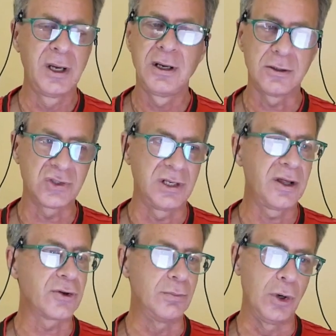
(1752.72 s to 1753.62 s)
There's
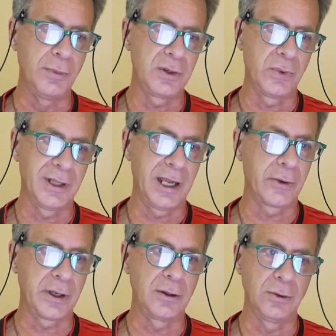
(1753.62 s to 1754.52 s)
another moment when
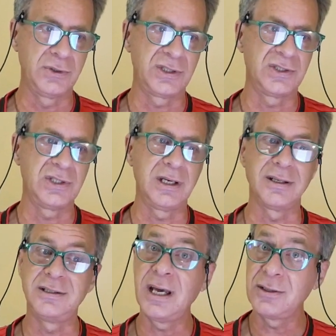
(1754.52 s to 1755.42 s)
Larry goes to see a
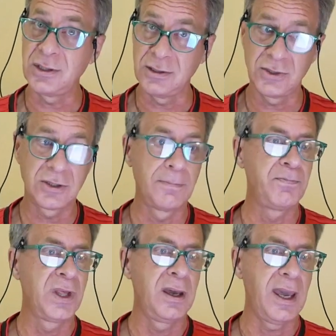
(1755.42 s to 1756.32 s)
dentist,
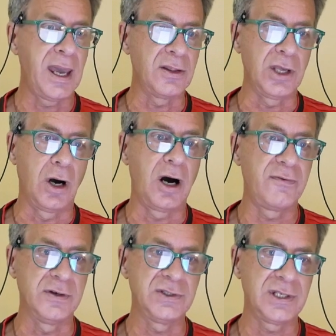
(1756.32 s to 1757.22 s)
and the
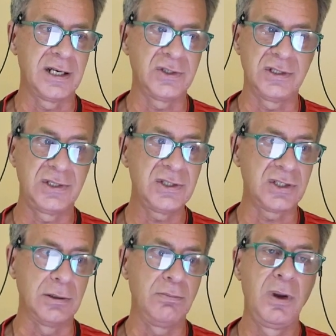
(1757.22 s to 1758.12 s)
office has a
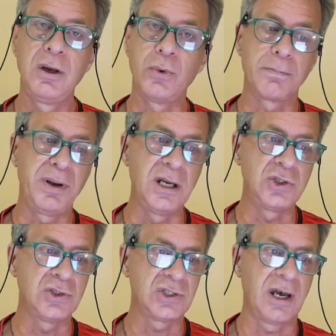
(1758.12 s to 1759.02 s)
system where
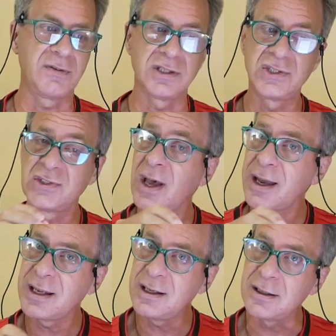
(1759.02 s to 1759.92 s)
patients have to
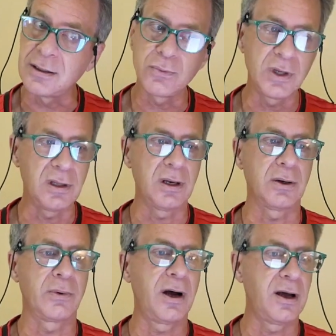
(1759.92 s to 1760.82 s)
sign in when they
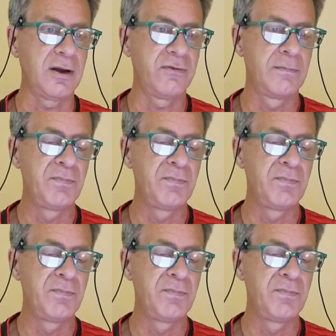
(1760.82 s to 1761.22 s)
arrive.